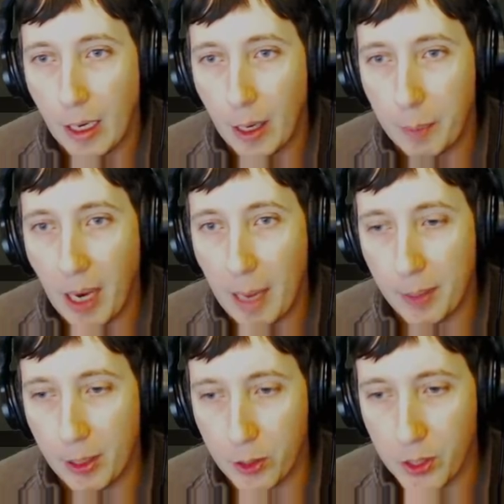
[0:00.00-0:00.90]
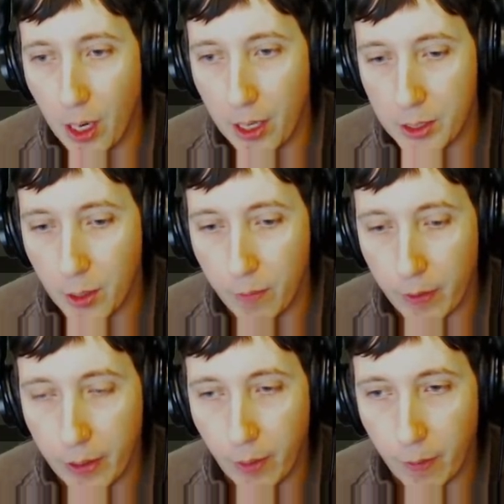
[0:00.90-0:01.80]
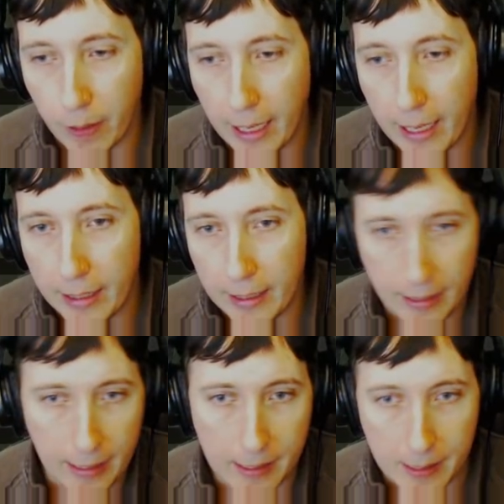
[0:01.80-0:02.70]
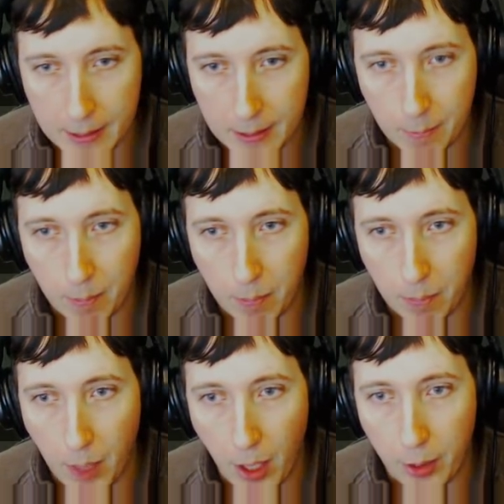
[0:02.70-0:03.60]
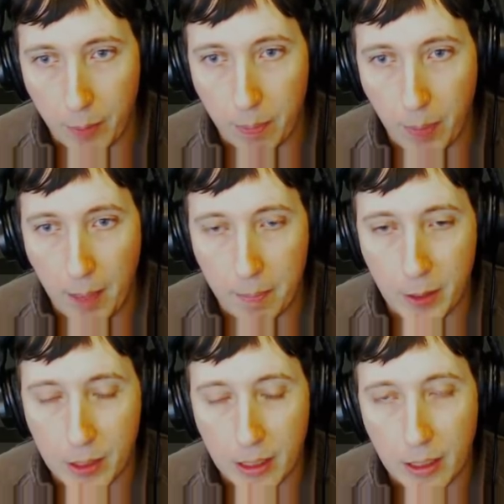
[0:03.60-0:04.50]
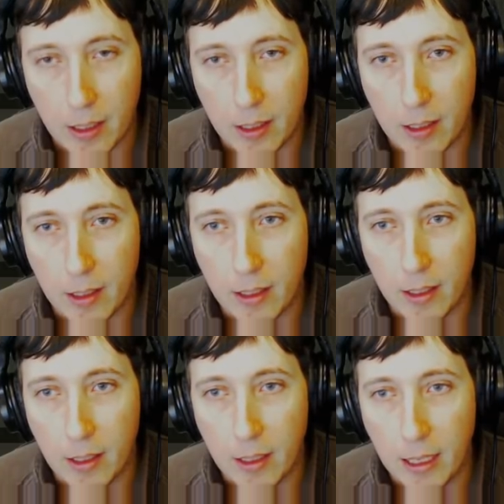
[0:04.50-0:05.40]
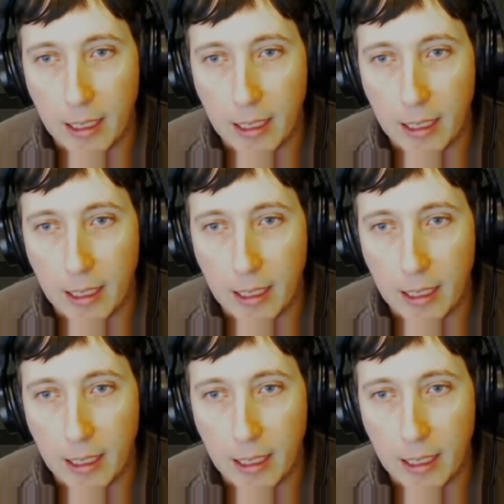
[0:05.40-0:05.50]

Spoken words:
popular songs over and over again. It is modern pop music, And